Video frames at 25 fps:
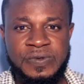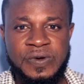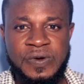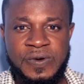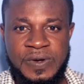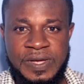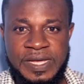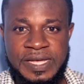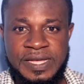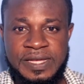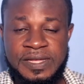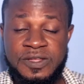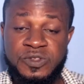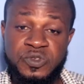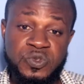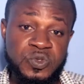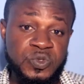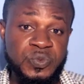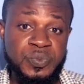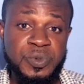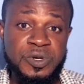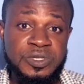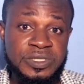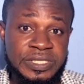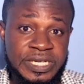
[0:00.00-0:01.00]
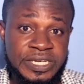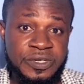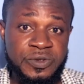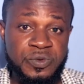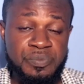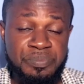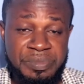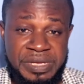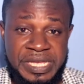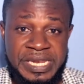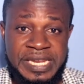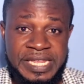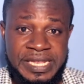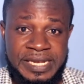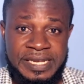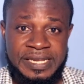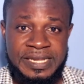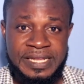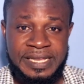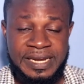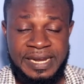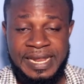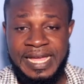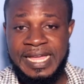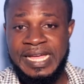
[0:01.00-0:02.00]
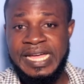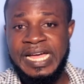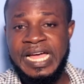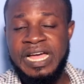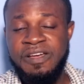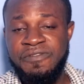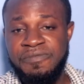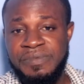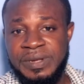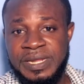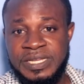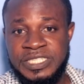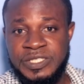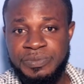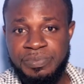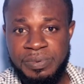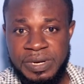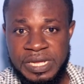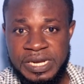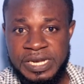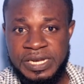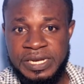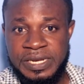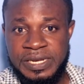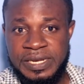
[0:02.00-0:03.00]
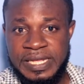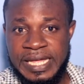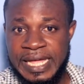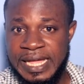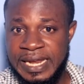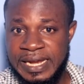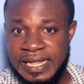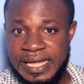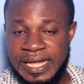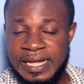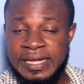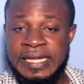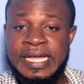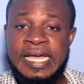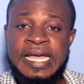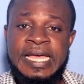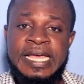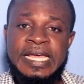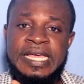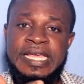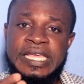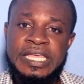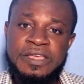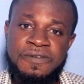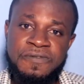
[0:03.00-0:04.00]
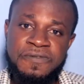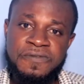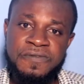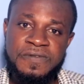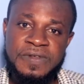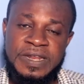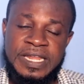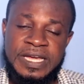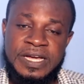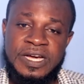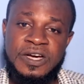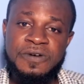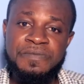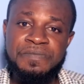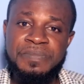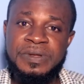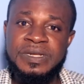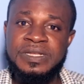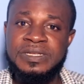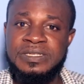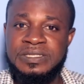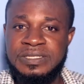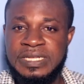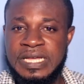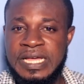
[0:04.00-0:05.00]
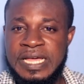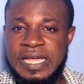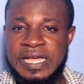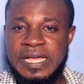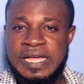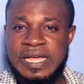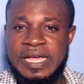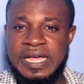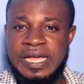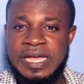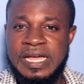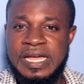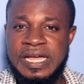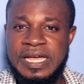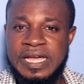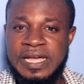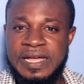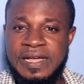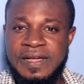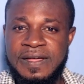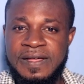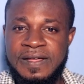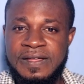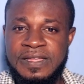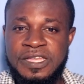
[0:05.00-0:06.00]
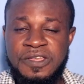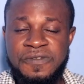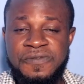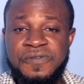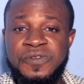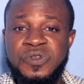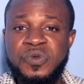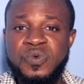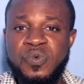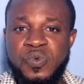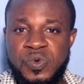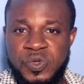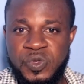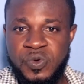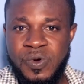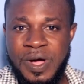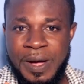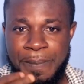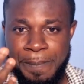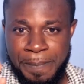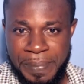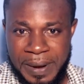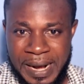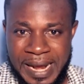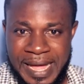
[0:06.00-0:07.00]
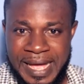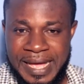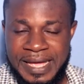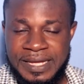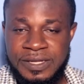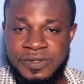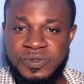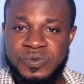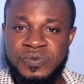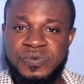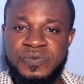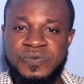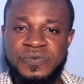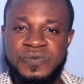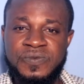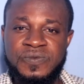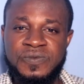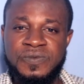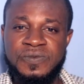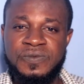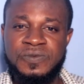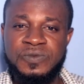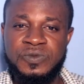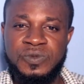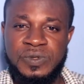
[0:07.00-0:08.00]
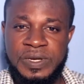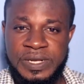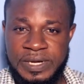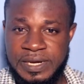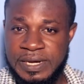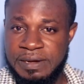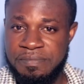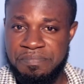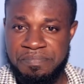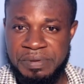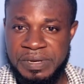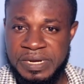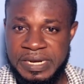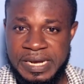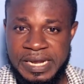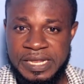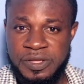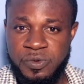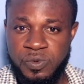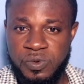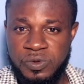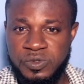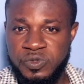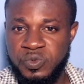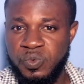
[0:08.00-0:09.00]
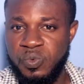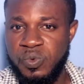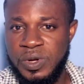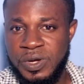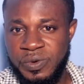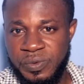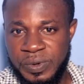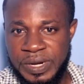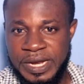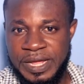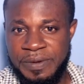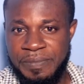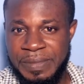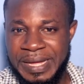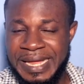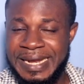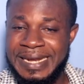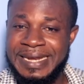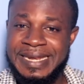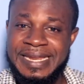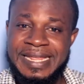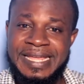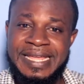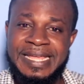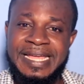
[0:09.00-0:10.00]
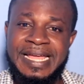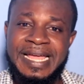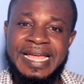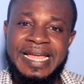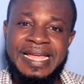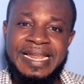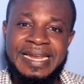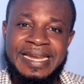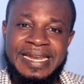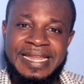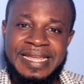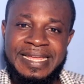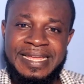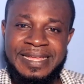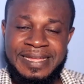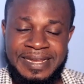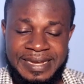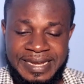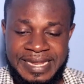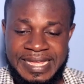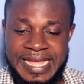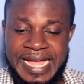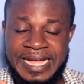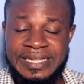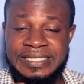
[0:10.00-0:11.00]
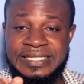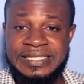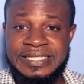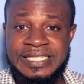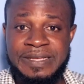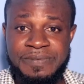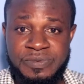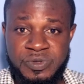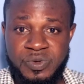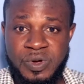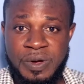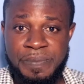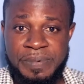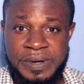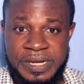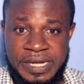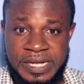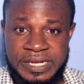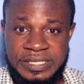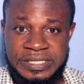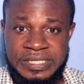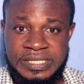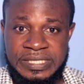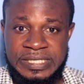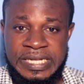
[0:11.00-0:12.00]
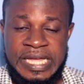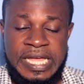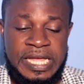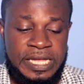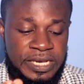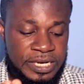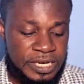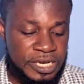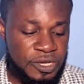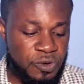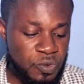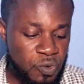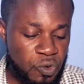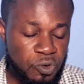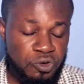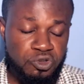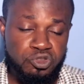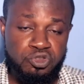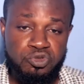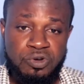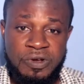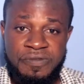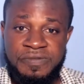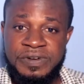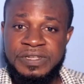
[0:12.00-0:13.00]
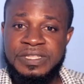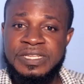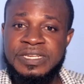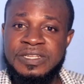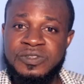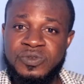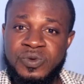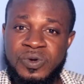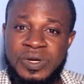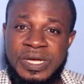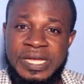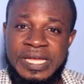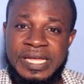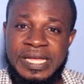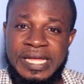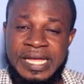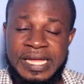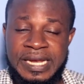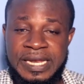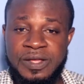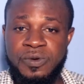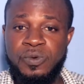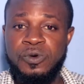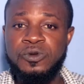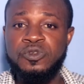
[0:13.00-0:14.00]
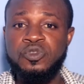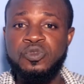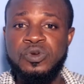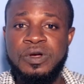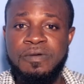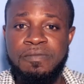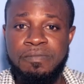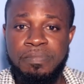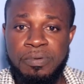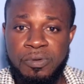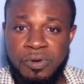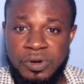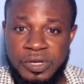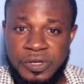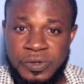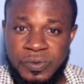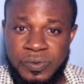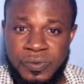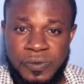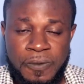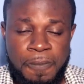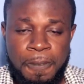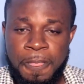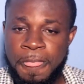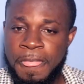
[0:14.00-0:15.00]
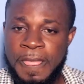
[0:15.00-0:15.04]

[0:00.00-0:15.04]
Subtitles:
Okay? To sponsor you. Meaning, like I have been explaining earlier, if the companies, if you apply to the company that you want to work with them and they accept your application, they go through, everything is okay, and they want to employ you,